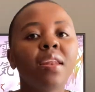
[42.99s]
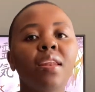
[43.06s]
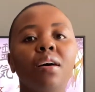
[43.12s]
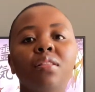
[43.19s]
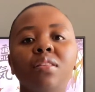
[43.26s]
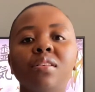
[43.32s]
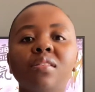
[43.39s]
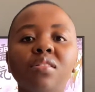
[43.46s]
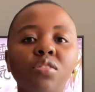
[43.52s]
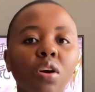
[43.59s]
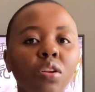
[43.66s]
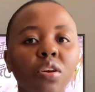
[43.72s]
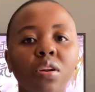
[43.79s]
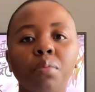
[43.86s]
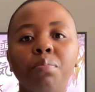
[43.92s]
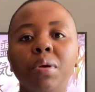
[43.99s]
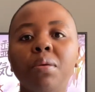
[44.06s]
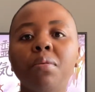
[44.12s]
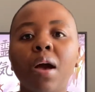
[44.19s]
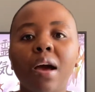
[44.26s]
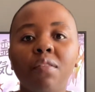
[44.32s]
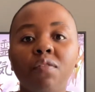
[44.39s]
Now this is not gonna
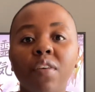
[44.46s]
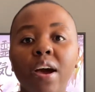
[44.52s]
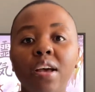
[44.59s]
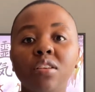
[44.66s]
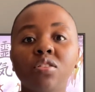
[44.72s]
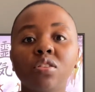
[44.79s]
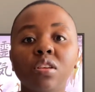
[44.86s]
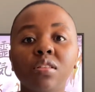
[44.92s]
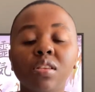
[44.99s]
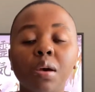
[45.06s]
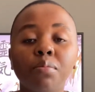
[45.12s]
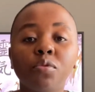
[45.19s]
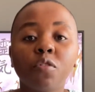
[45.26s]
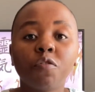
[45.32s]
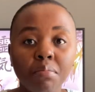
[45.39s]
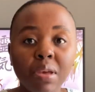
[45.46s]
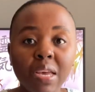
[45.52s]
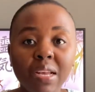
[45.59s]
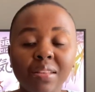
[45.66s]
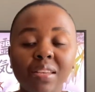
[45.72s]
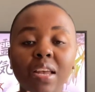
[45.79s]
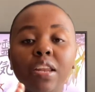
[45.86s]
be advice in terms of
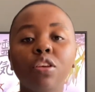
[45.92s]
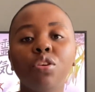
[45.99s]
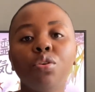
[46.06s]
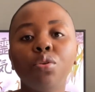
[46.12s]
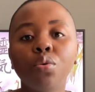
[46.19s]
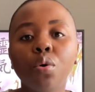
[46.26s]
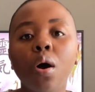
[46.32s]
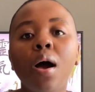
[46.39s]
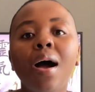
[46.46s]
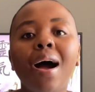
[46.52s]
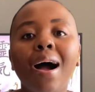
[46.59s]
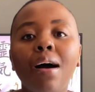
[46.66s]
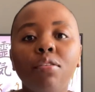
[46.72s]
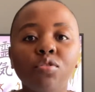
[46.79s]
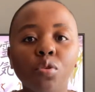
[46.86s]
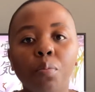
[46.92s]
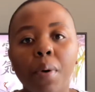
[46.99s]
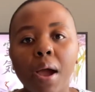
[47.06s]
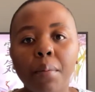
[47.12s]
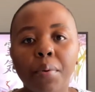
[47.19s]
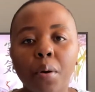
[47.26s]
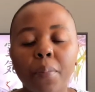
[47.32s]
me telling you how to
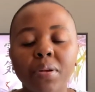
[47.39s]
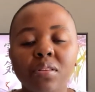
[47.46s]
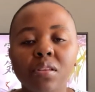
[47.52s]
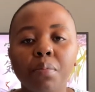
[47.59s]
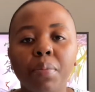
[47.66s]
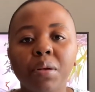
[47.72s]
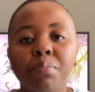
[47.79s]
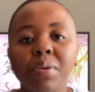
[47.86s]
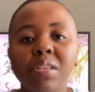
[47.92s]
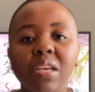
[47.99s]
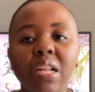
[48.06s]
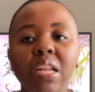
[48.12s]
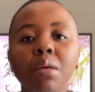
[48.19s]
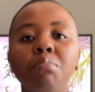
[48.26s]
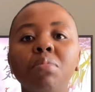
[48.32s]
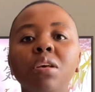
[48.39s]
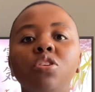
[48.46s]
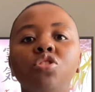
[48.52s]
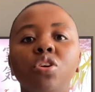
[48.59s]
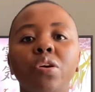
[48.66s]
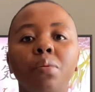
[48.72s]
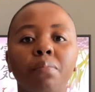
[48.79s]
buy a property, but basically me
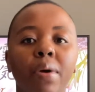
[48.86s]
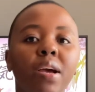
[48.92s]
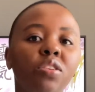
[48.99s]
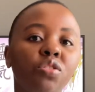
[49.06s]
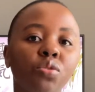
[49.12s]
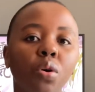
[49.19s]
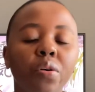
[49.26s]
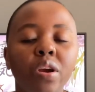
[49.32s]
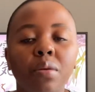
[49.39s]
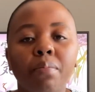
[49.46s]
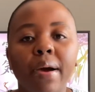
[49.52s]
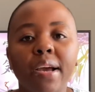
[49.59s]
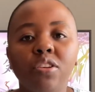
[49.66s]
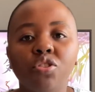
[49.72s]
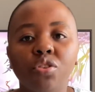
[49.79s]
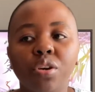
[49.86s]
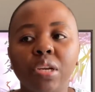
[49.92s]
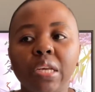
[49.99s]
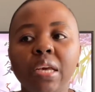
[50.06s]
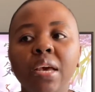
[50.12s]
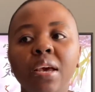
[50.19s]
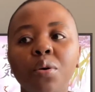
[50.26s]
sharing my story and my
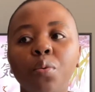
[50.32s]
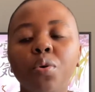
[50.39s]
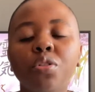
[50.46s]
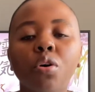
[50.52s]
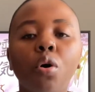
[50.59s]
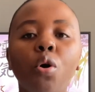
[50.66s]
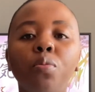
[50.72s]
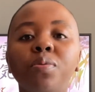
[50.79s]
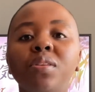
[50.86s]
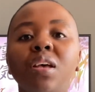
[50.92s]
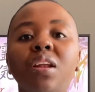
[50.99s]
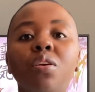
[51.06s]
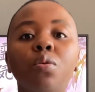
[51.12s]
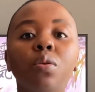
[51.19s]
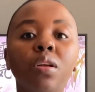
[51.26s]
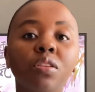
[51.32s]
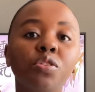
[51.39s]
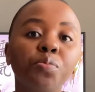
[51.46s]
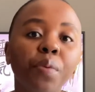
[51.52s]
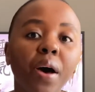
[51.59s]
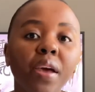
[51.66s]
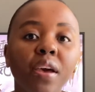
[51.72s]
journey with hopes that it will
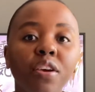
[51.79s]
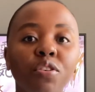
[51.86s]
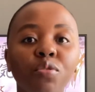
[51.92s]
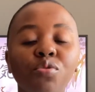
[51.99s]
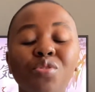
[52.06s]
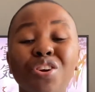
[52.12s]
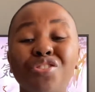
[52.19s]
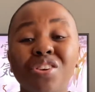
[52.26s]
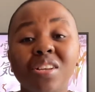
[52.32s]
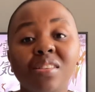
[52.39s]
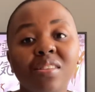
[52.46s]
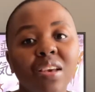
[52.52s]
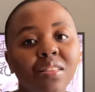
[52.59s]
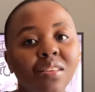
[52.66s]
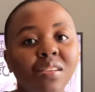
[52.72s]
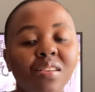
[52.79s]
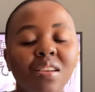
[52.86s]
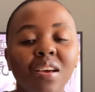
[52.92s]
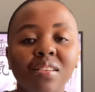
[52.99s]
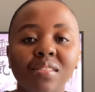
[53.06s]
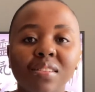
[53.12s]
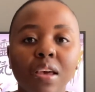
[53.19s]
inspire you to actually take that
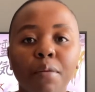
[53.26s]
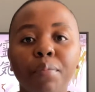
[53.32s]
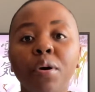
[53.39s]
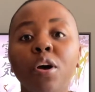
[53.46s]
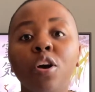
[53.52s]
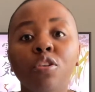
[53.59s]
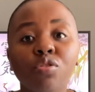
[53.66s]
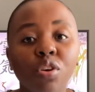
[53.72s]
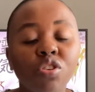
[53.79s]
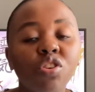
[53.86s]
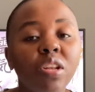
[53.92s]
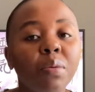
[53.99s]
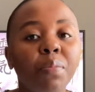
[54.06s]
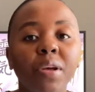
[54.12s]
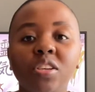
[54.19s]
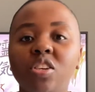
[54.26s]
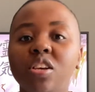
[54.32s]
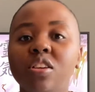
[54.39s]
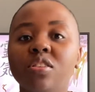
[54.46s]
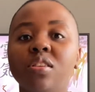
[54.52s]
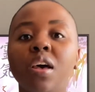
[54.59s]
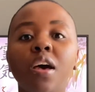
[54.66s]
next step to actually
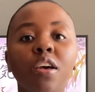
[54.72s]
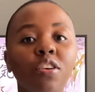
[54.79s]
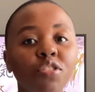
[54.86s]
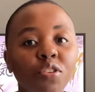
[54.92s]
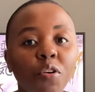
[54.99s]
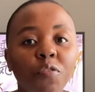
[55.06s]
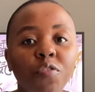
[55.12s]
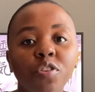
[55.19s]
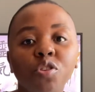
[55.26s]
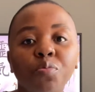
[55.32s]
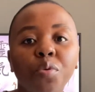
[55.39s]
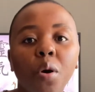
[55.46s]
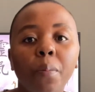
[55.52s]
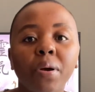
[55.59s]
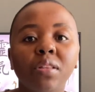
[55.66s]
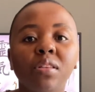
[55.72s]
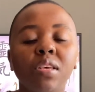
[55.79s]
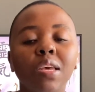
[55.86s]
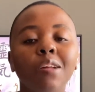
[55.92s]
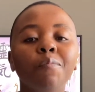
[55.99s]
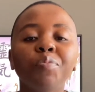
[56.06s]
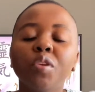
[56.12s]
purchase your first
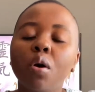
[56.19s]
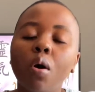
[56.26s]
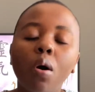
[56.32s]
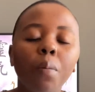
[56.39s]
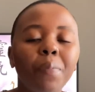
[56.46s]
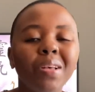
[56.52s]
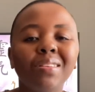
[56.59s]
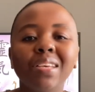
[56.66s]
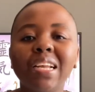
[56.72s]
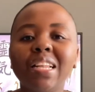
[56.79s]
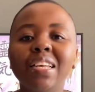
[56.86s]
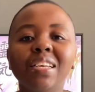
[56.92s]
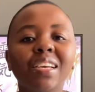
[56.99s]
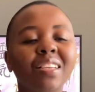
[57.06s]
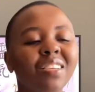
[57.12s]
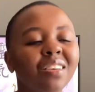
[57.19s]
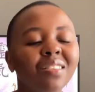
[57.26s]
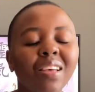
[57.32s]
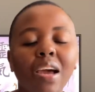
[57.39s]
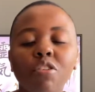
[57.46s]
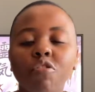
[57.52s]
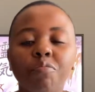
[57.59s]
property, or basically
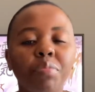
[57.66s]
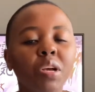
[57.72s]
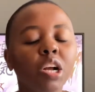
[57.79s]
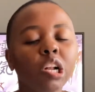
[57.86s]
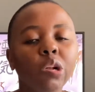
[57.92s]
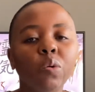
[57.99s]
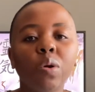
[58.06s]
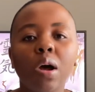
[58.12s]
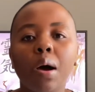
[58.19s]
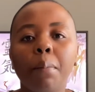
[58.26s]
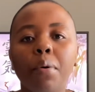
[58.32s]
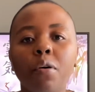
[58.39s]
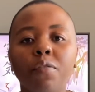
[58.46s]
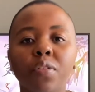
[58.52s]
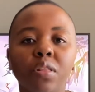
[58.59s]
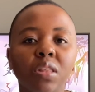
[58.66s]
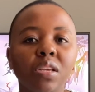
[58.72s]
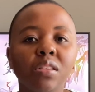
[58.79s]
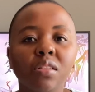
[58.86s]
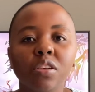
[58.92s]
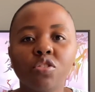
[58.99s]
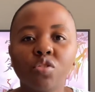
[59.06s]
just kind of be clued up of the
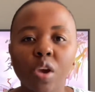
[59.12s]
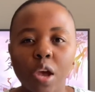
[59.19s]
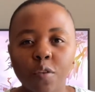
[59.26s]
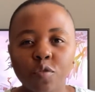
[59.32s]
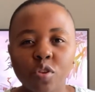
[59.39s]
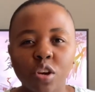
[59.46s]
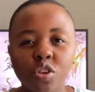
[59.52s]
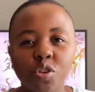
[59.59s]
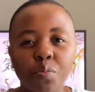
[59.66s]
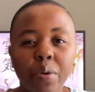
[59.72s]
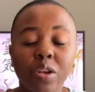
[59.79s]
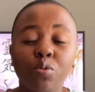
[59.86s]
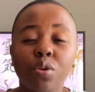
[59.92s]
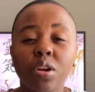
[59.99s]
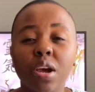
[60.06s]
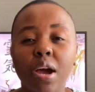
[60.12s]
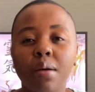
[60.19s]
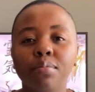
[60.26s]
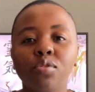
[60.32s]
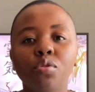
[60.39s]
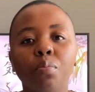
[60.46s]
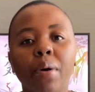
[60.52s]
things that you have to expect when it
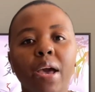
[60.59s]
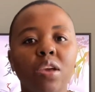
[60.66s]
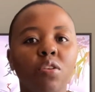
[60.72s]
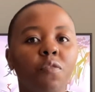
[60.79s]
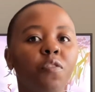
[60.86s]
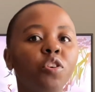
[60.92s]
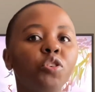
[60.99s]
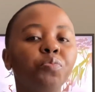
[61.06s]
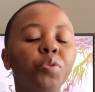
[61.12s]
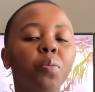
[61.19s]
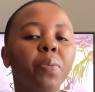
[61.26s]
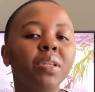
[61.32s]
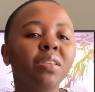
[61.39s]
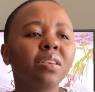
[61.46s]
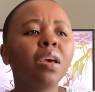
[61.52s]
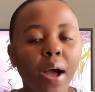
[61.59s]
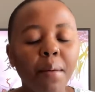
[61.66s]
comes to buying your first property.